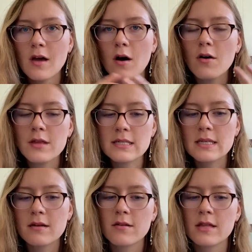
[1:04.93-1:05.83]
All these
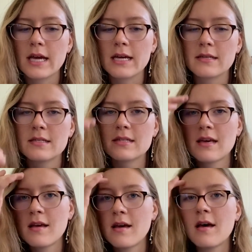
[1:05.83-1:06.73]
little things,
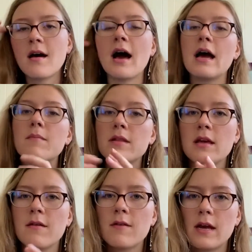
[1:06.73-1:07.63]
I
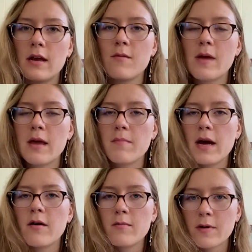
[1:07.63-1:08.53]
believe, and in
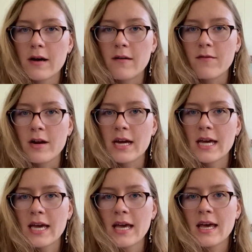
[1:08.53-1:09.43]
my own recovery,
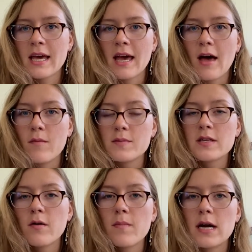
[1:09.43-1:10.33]
help
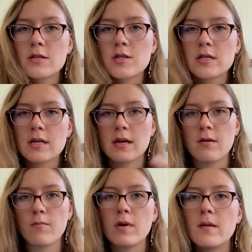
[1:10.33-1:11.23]
so much
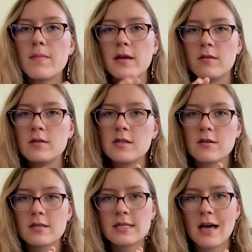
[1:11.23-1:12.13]
rebuild
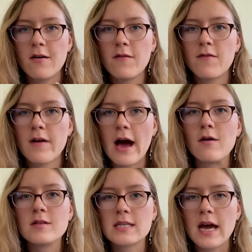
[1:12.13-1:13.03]
yourself
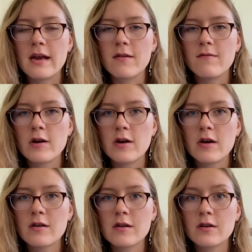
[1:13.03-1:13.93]
outside of
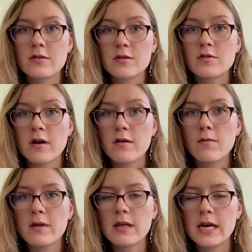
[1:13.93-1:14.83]
your struggle
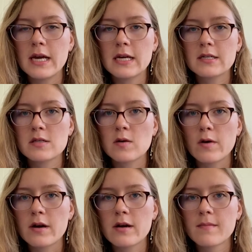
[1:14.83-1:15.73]
with an eating
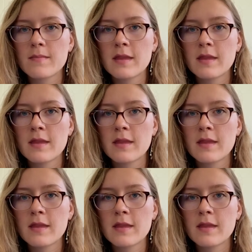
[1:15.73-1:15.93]
disorder.